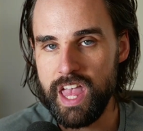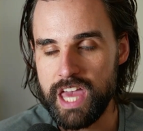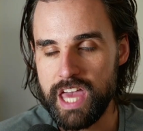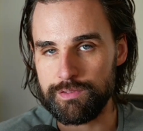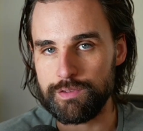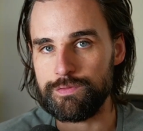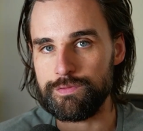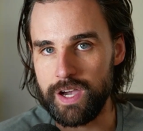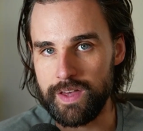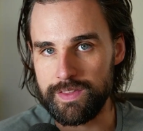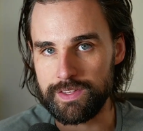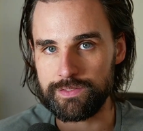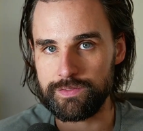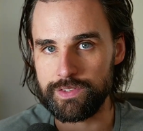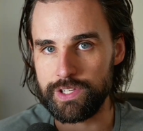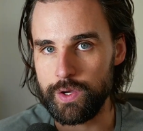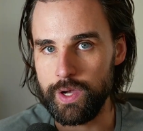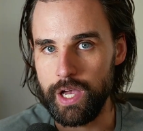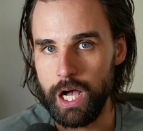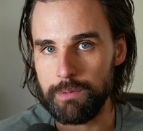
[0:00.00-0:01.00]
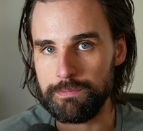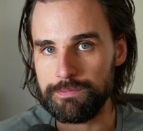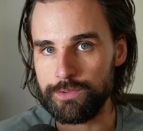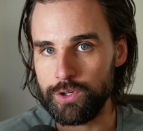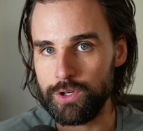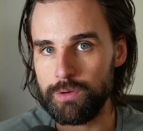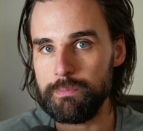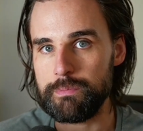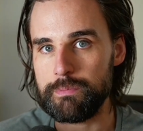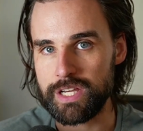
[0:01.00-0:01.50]
And if you find this video
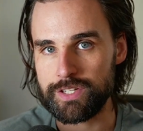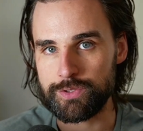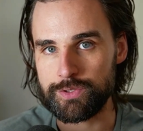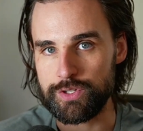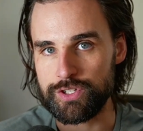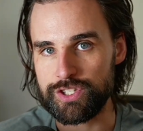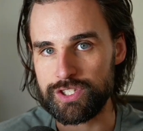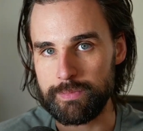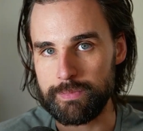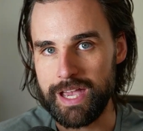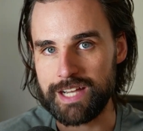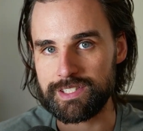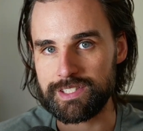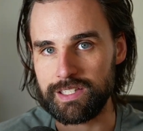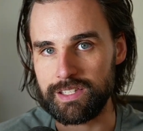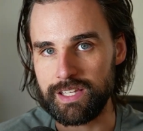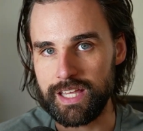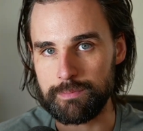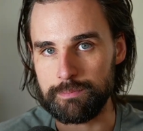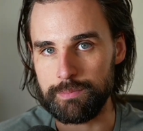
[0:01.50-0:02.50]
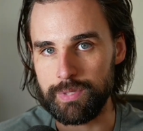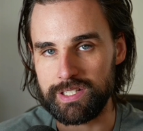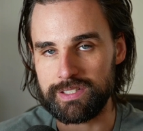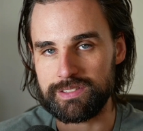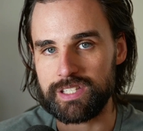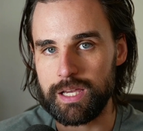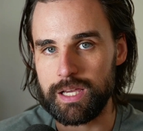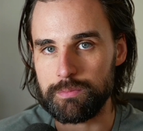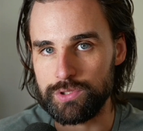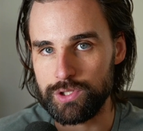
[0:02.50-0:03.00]
helpful, make sure you smash that like button
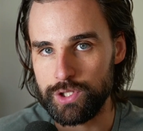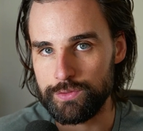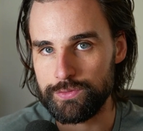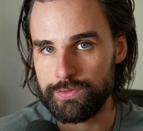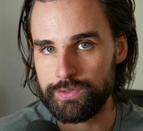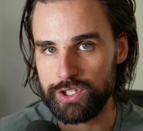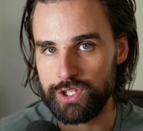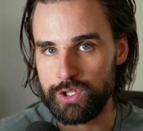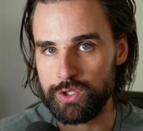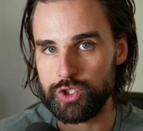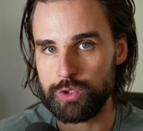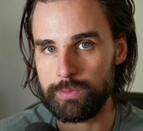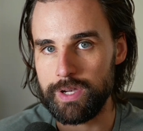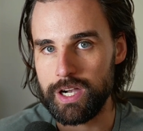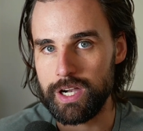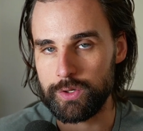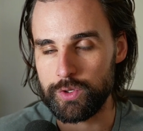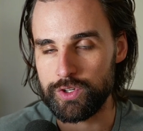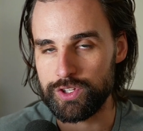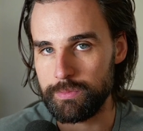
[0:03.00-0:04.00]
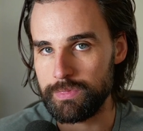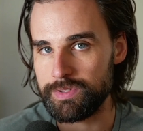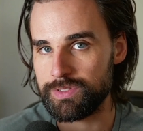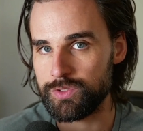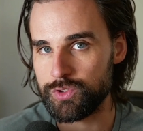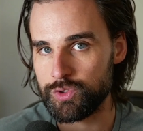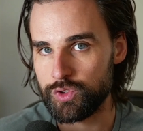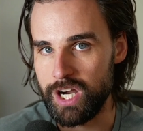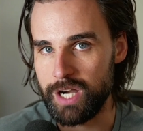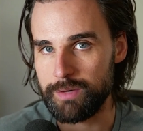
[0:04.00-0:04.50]
down below for the YouTube algorithm and
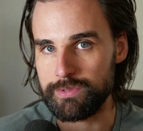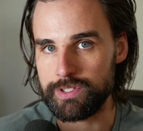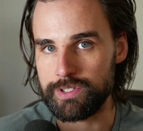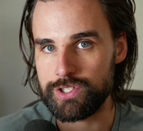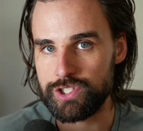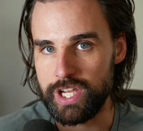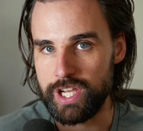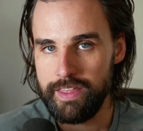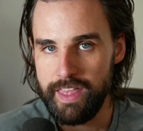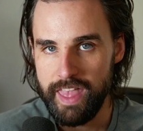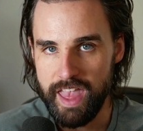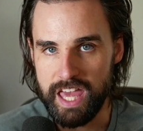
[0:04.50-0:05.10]
subscribe to this channel.